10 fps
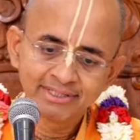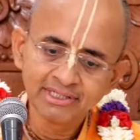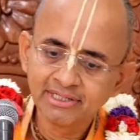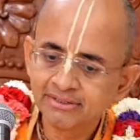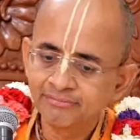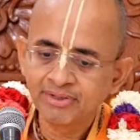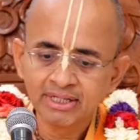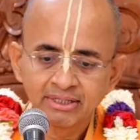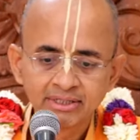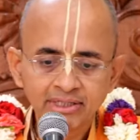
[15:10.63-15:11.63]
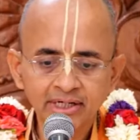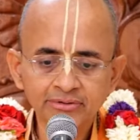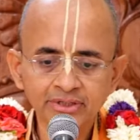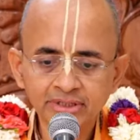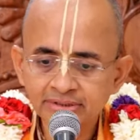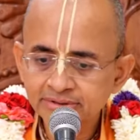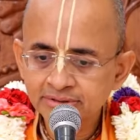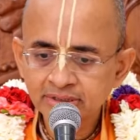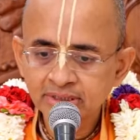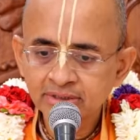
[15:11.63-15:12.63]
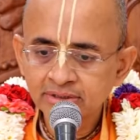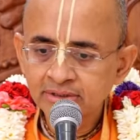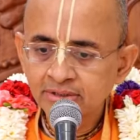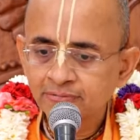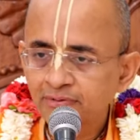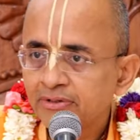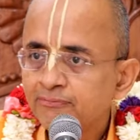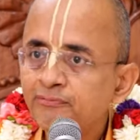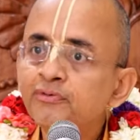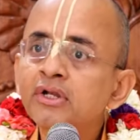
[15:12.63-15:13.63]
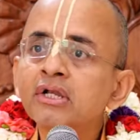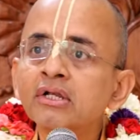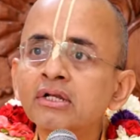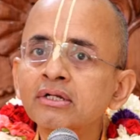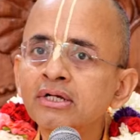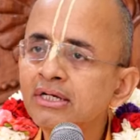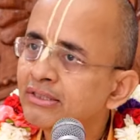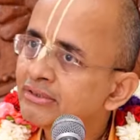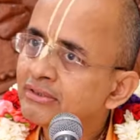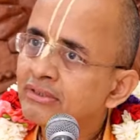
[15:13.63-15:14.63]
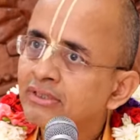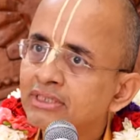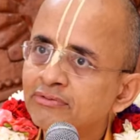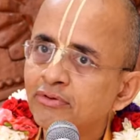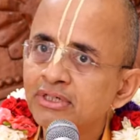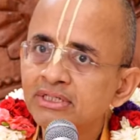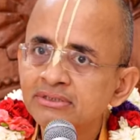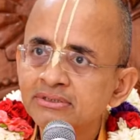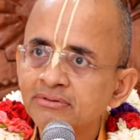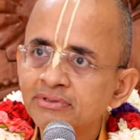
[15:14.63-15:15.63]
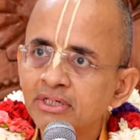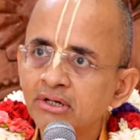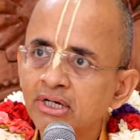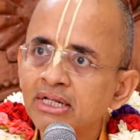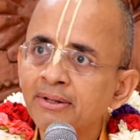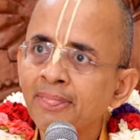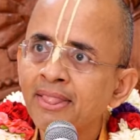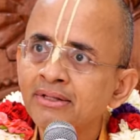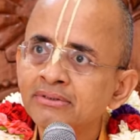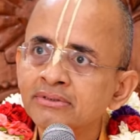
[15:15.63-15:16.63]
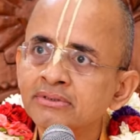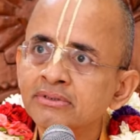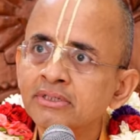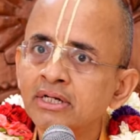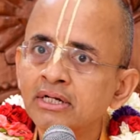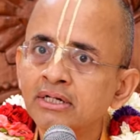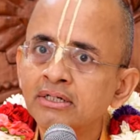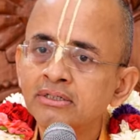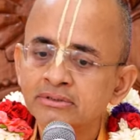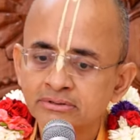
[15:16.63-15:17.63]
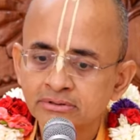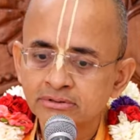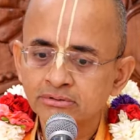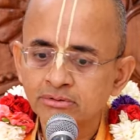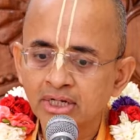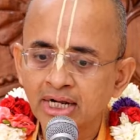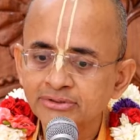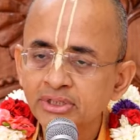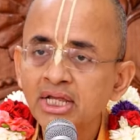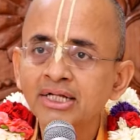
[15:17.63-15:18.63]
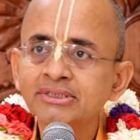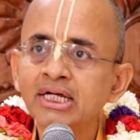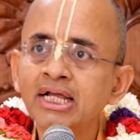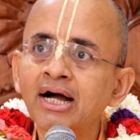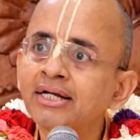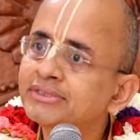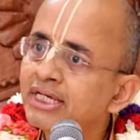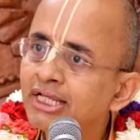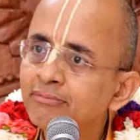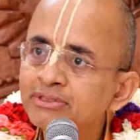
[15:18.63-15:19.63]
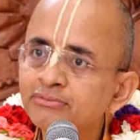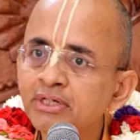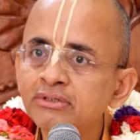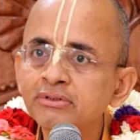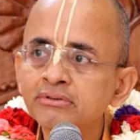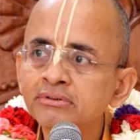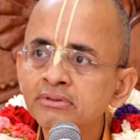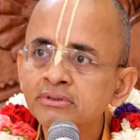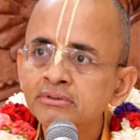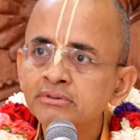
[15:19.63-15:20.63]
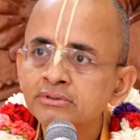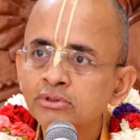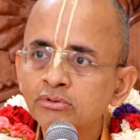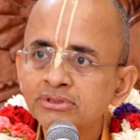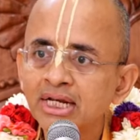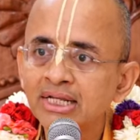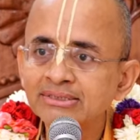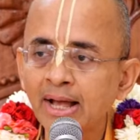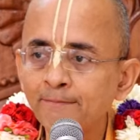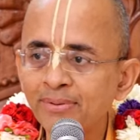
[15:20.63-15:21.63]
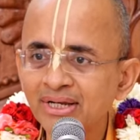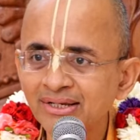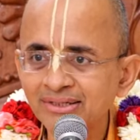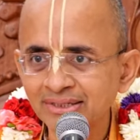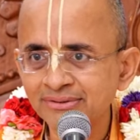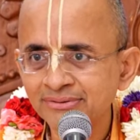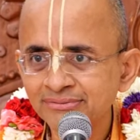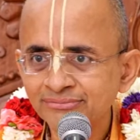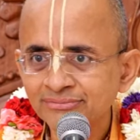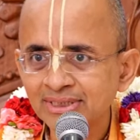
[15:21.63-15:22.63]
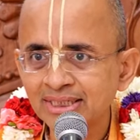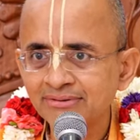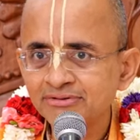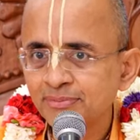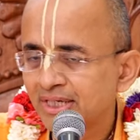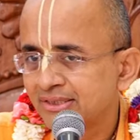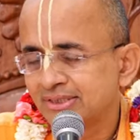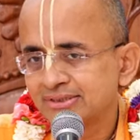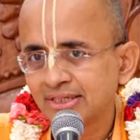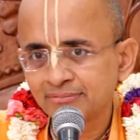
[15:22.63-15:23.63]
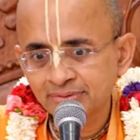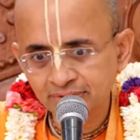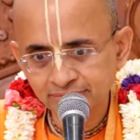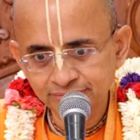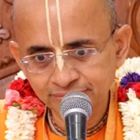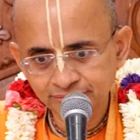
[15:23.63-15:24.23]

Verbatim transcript: uh, requires faithful devotees of the Lord uh, who are actually Acharya. Acharya means one who shows an example, he lives by his example.